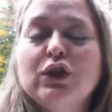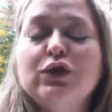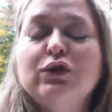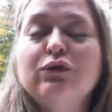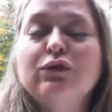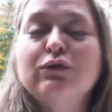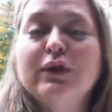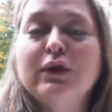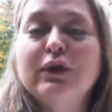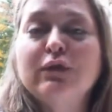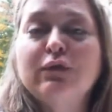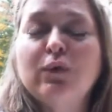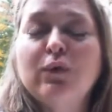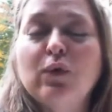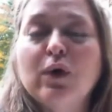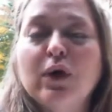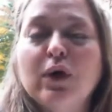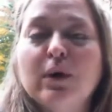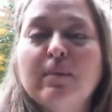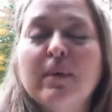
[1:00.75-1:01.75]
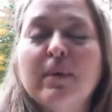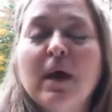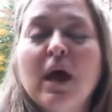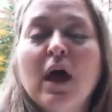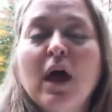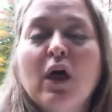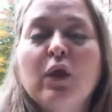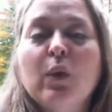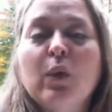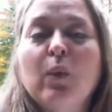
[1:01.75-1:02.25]
to reform
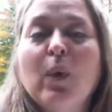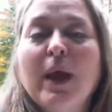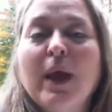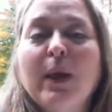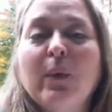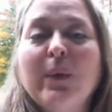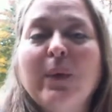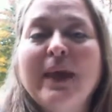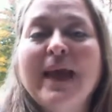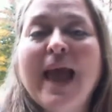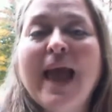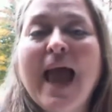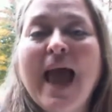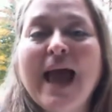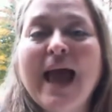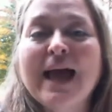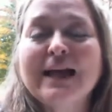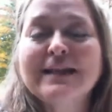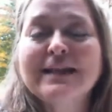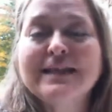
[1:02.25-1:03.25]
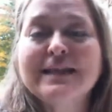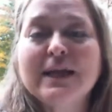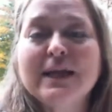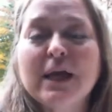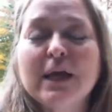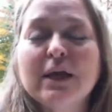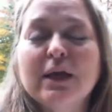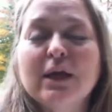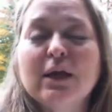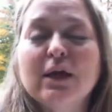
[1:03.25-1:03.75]
the way we act